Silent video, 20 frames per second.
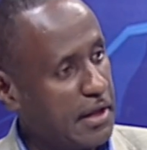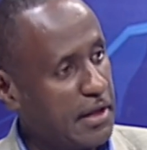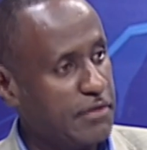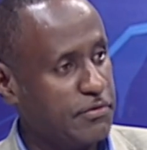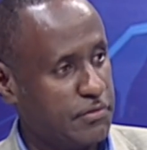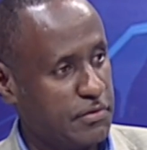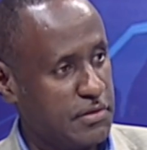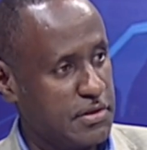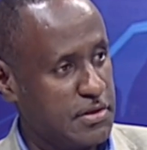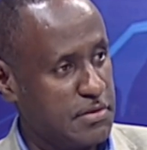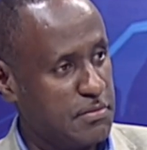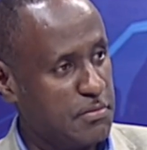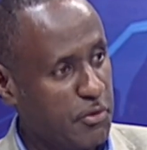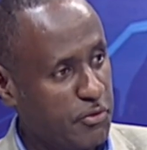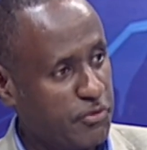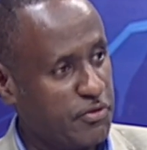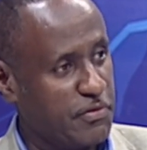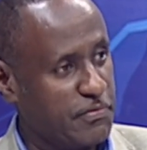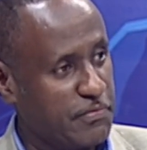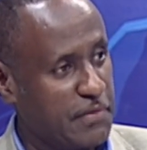countries
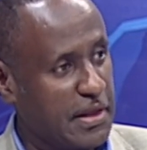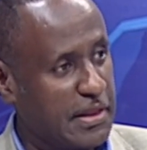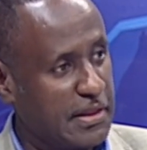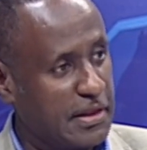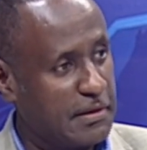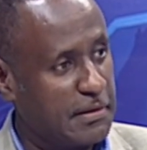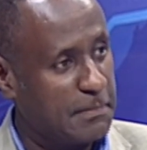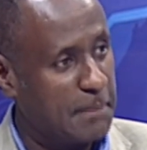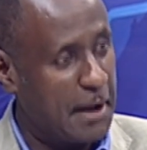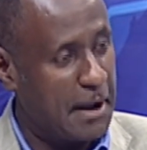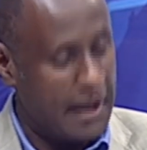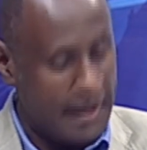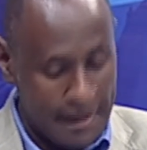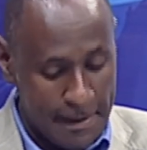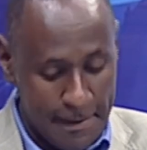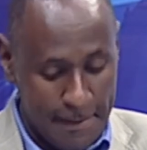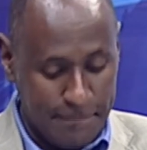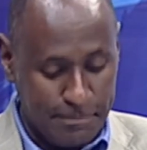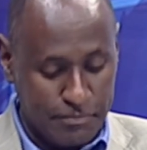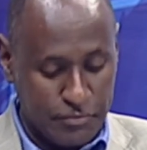most affected by
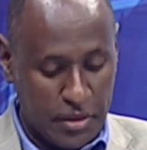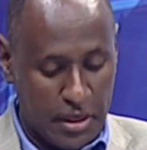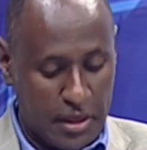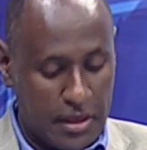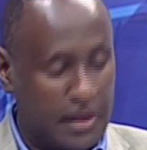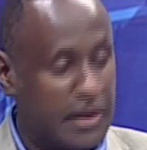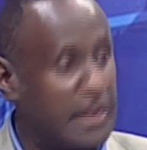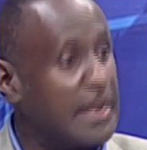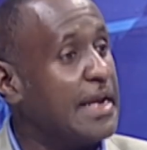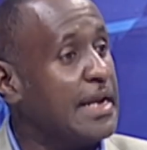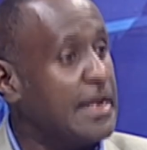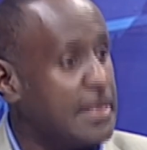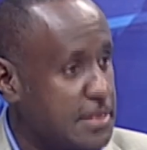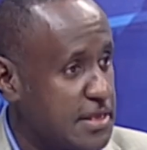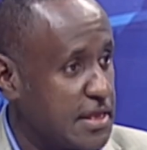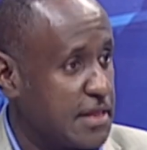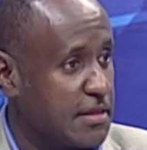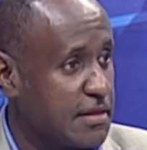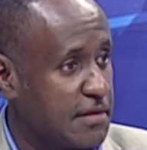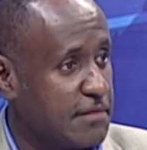
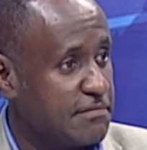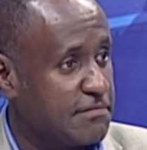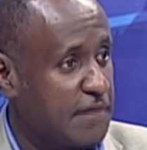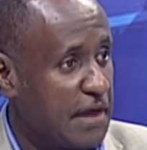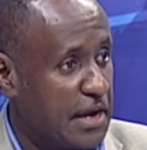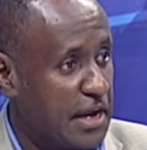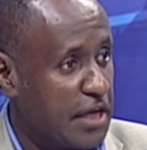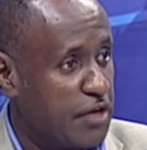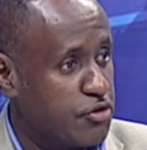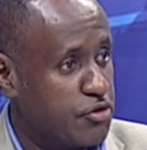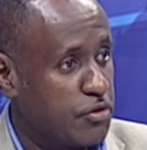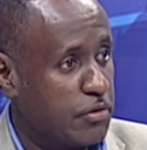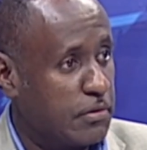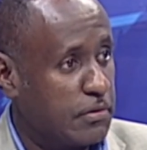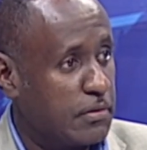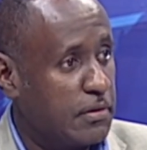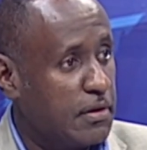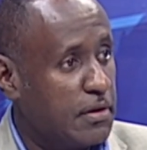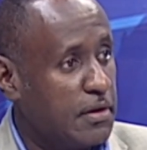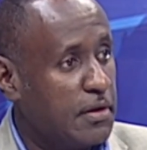illicit
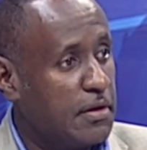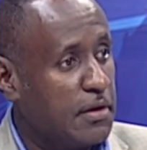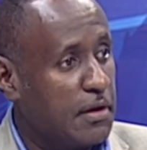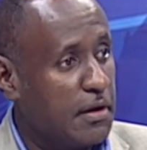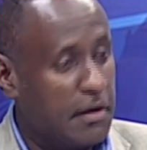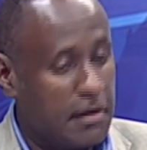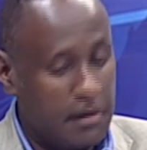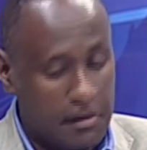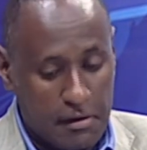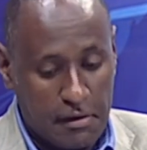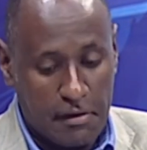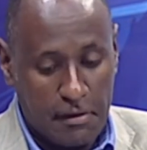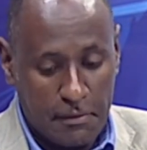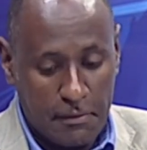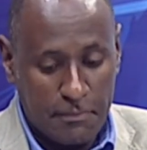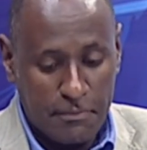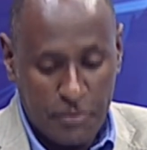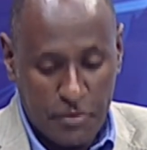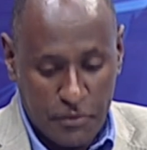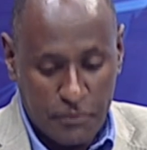financial
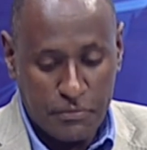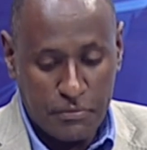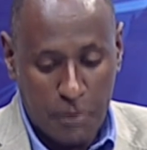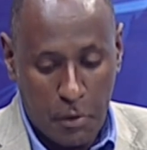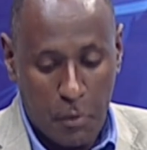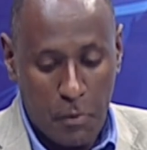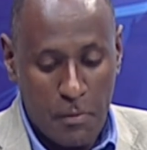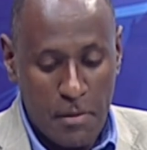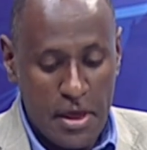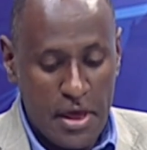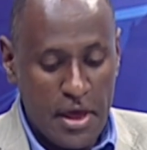flow.